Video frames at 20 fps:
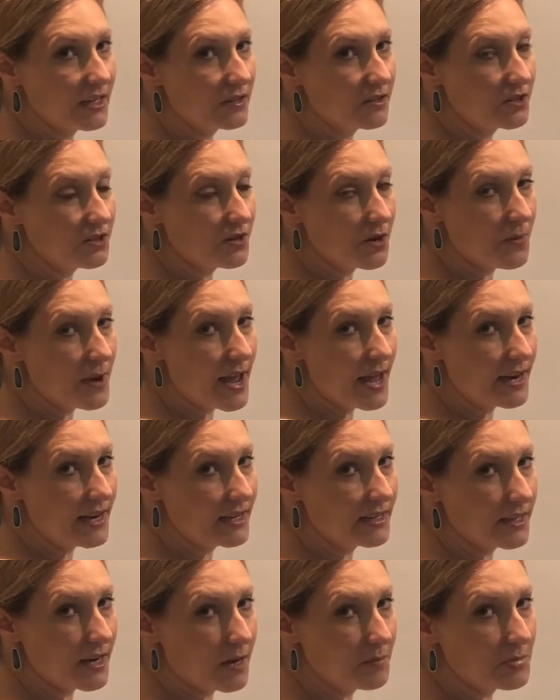Do you know any
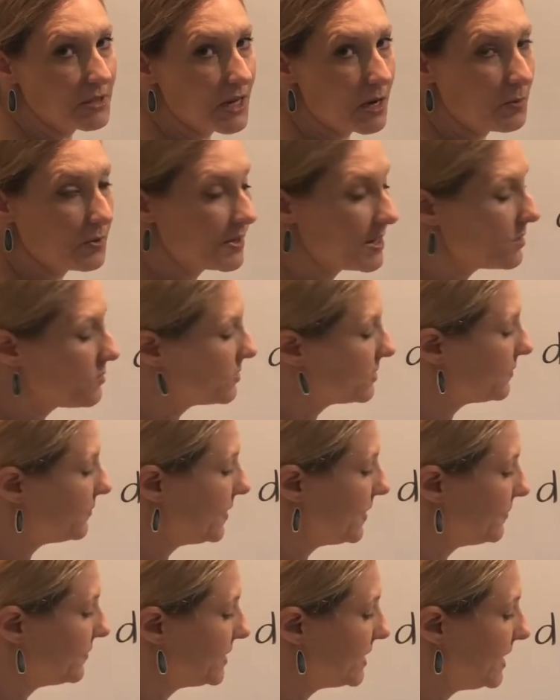times table equals
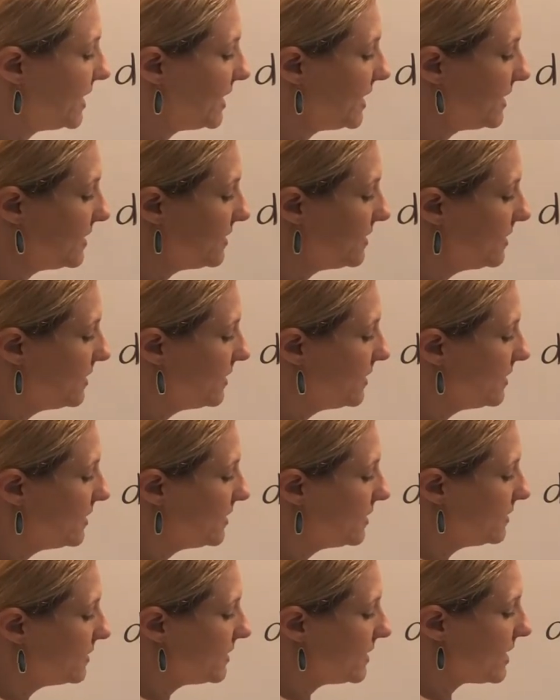15
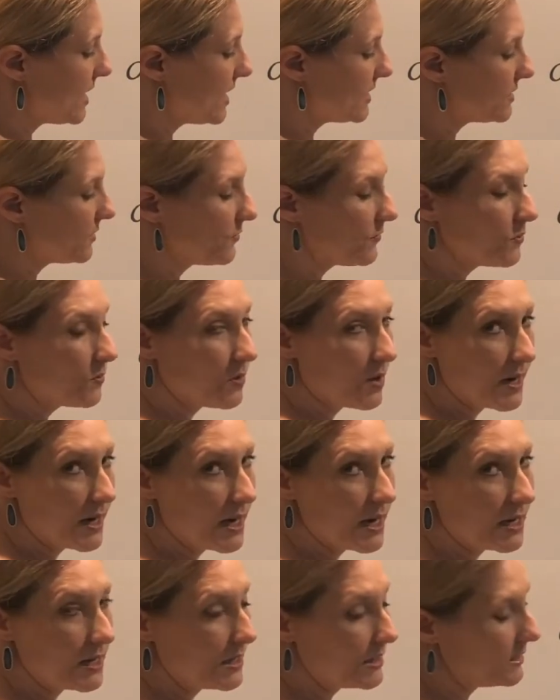that has a 4 in it?
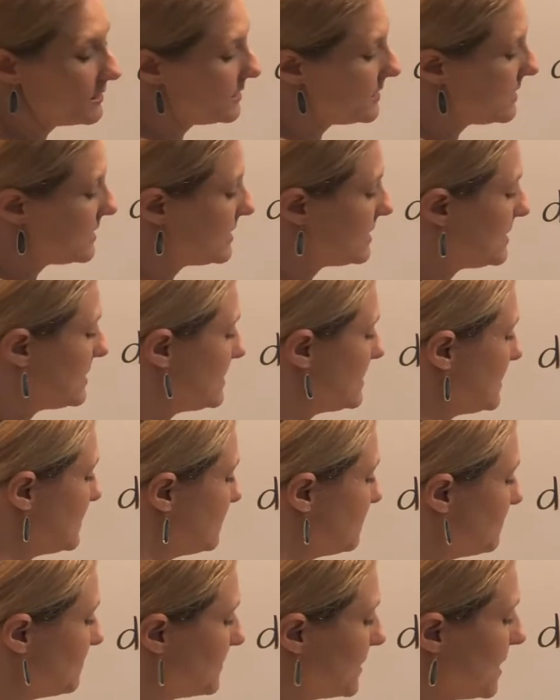
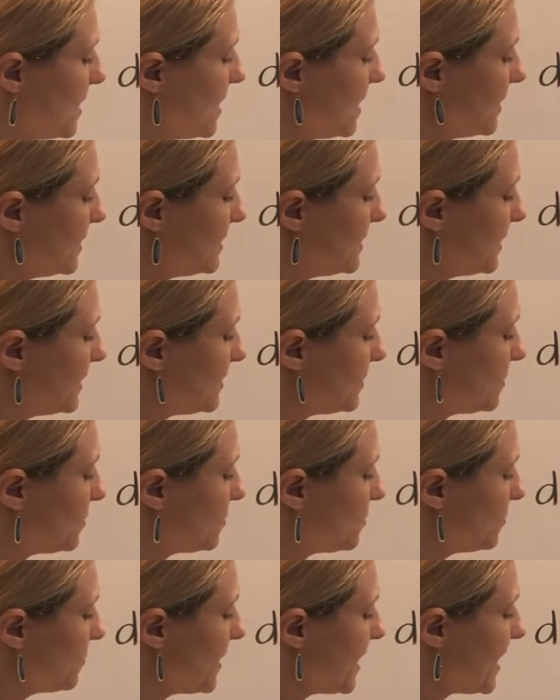No. Does
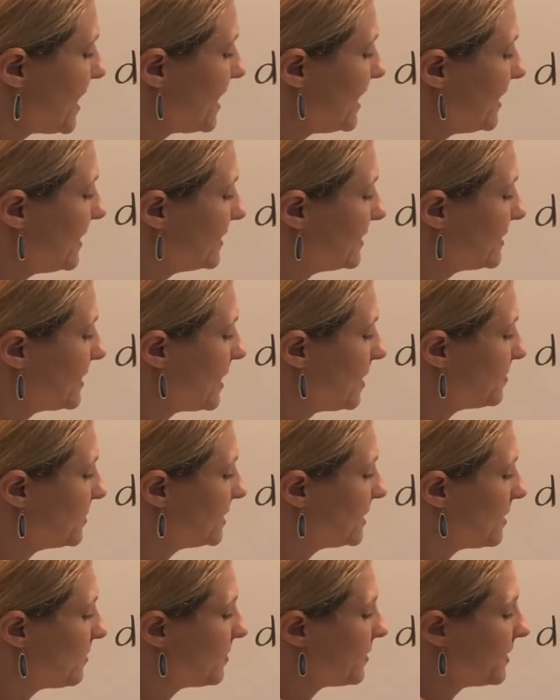3 times
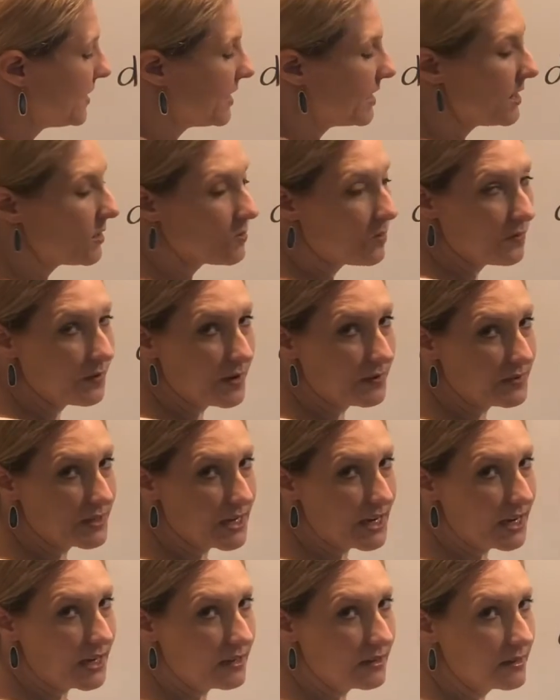something equal
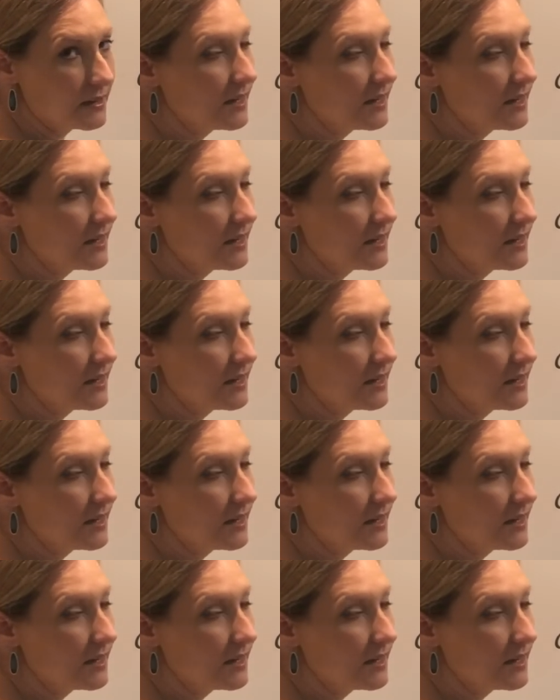15?